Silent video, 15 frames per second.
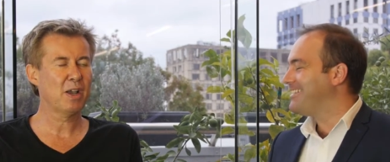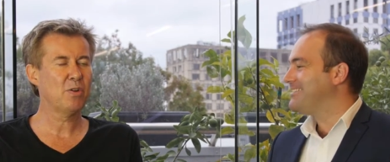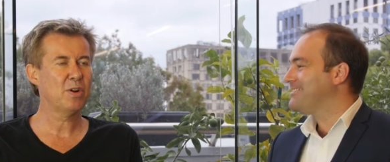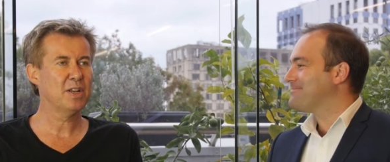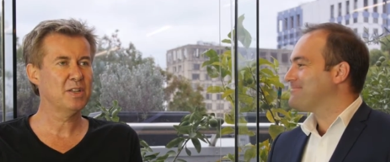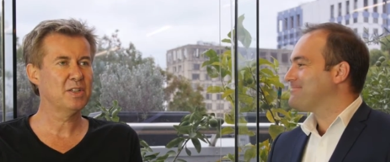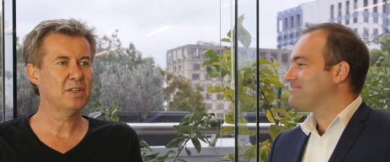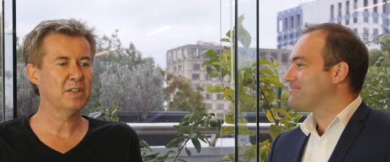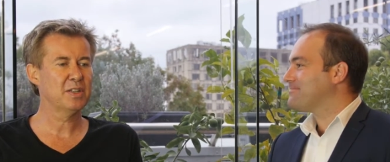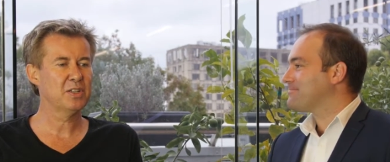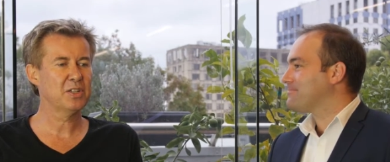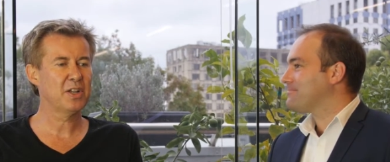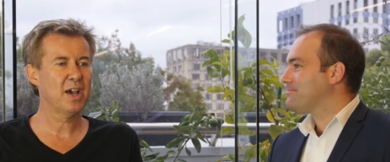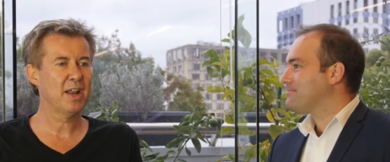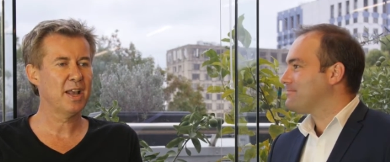Speaker 1: got into
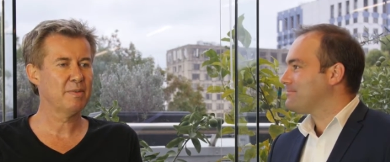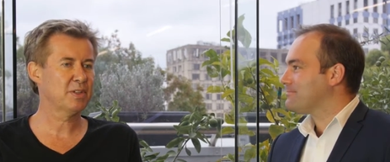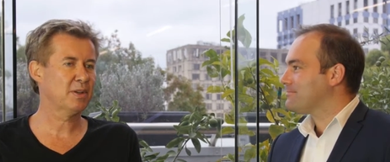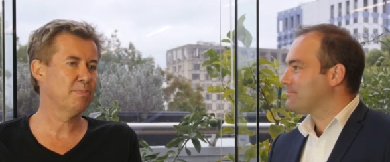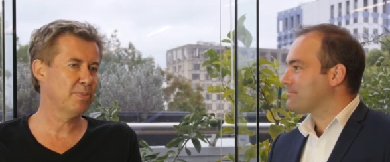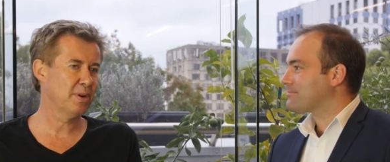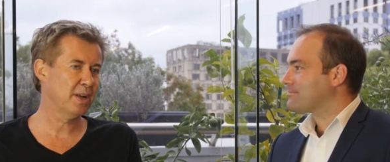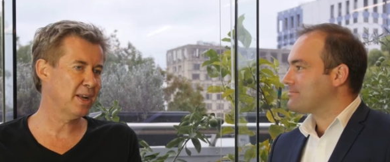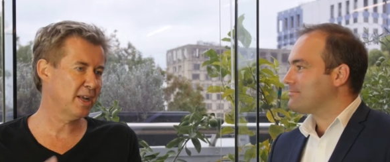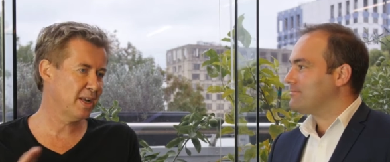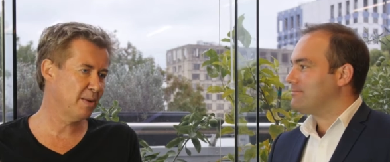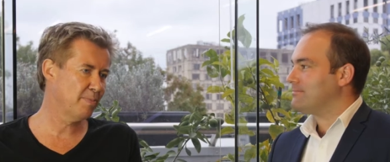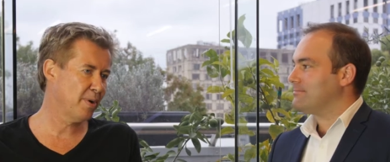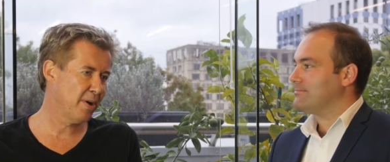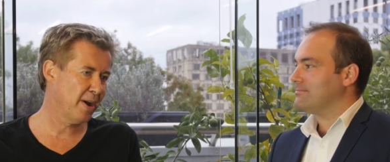startups completely
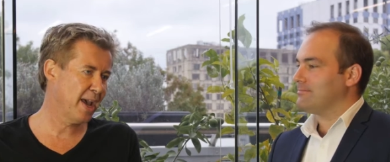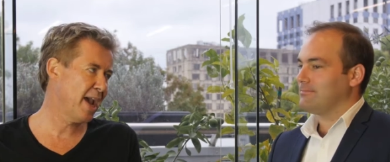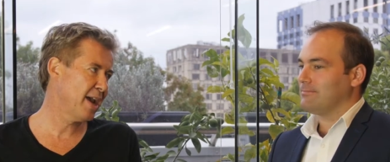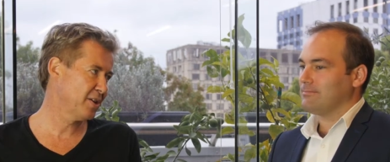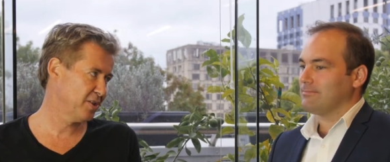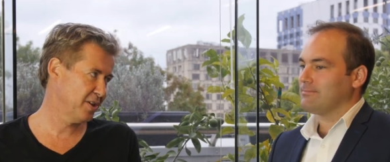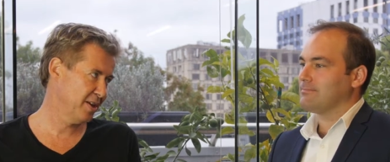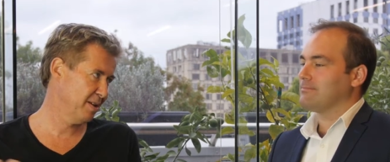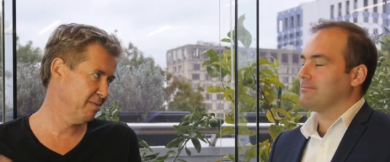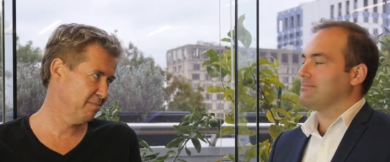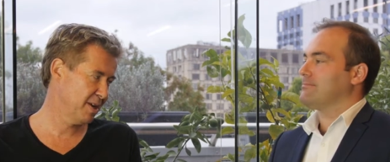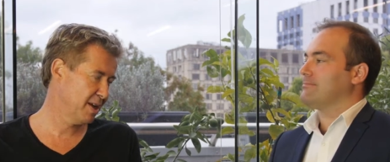by accident.